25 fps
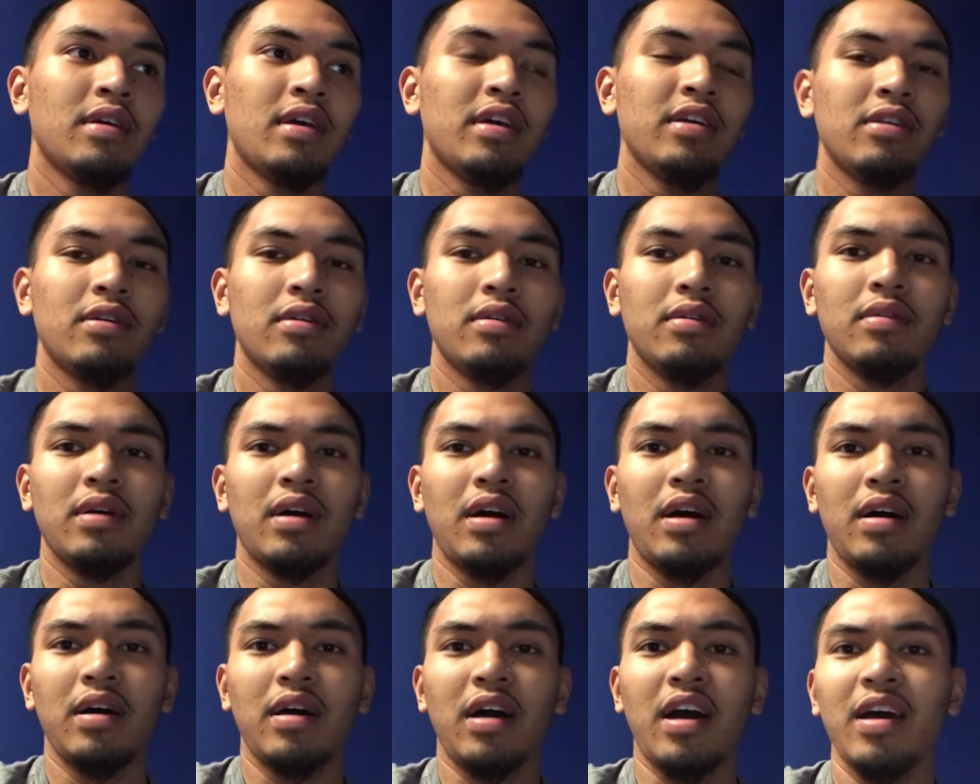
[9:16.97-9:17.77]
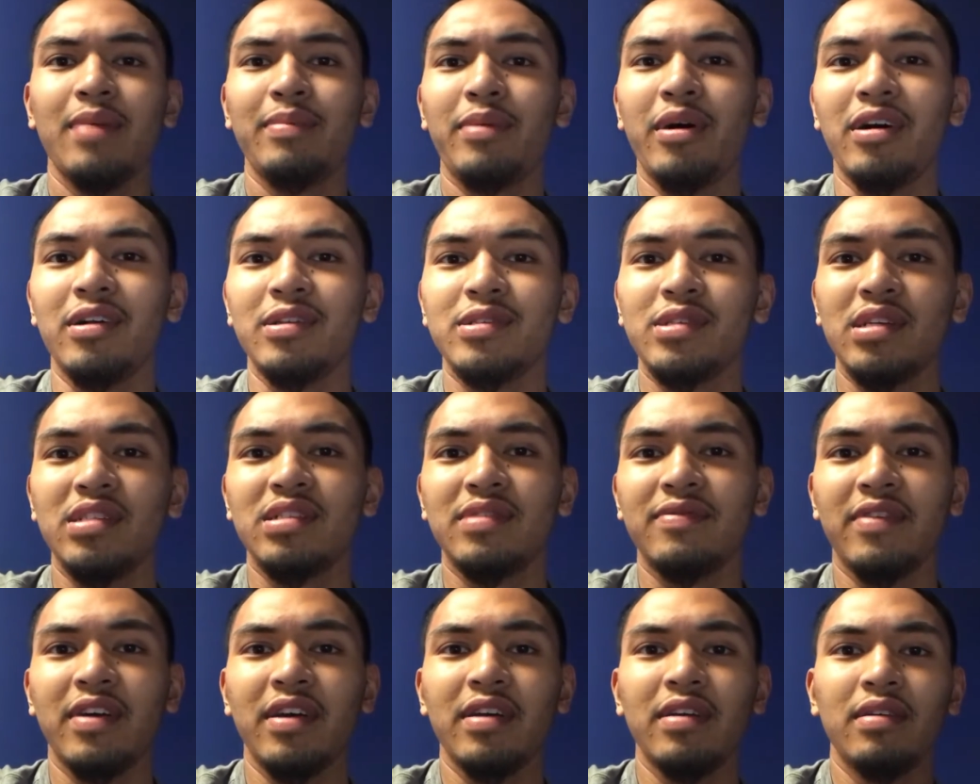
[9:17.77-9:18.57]
I apologize
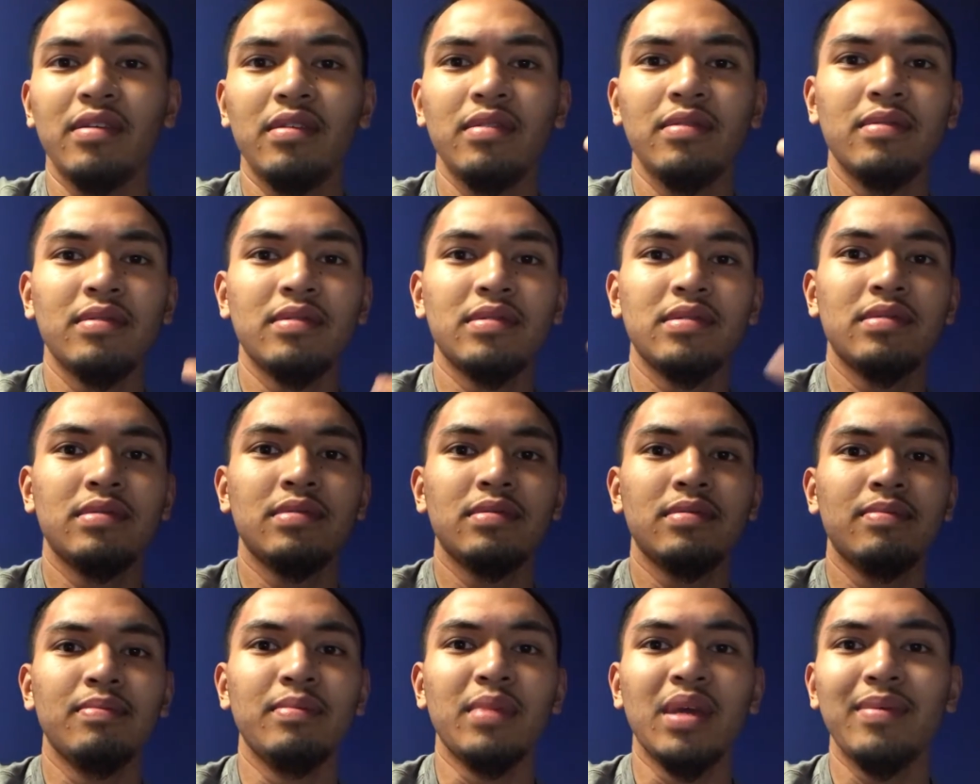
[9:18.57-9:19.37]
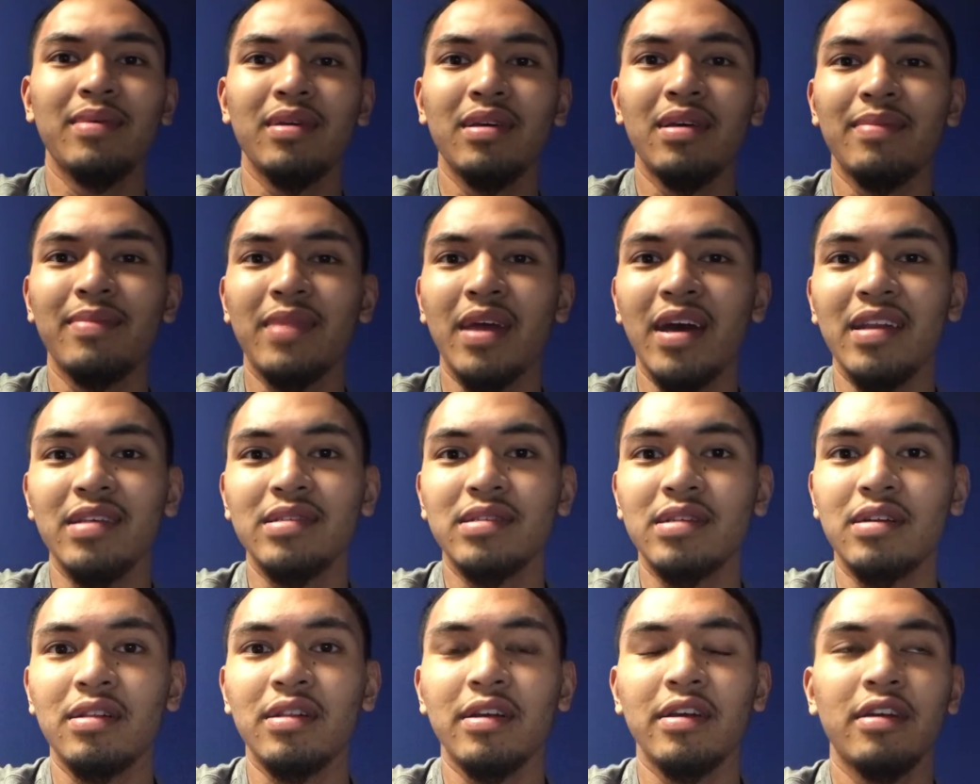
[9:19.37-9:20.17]
if maybe I'm not
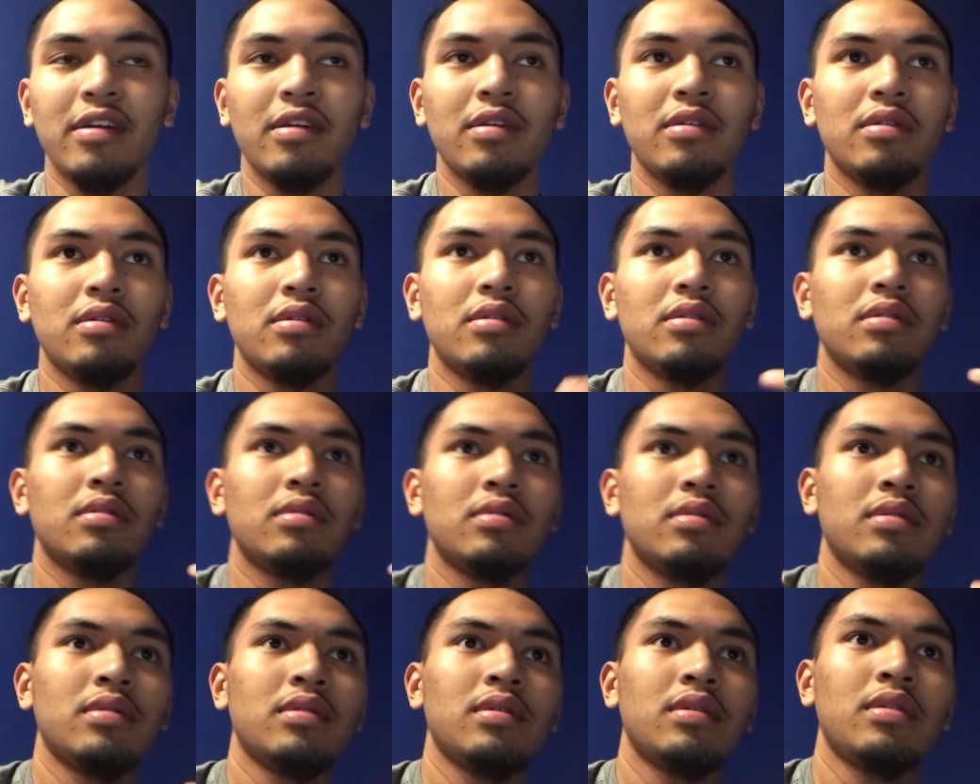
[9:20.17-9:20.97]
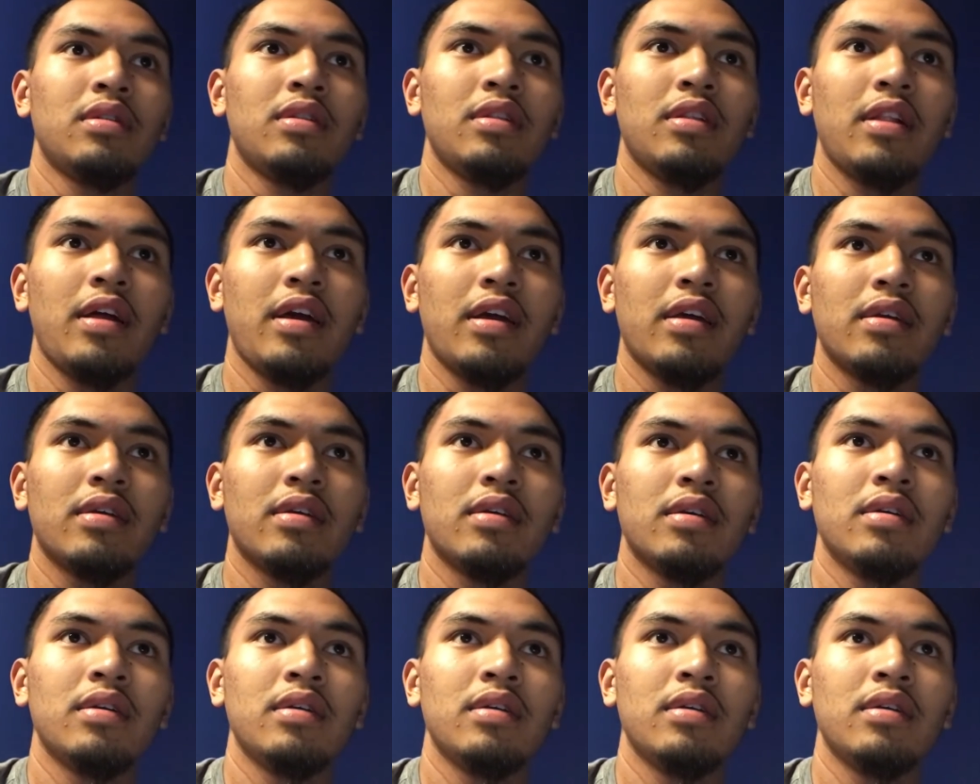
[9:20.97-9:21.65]
as clear, or like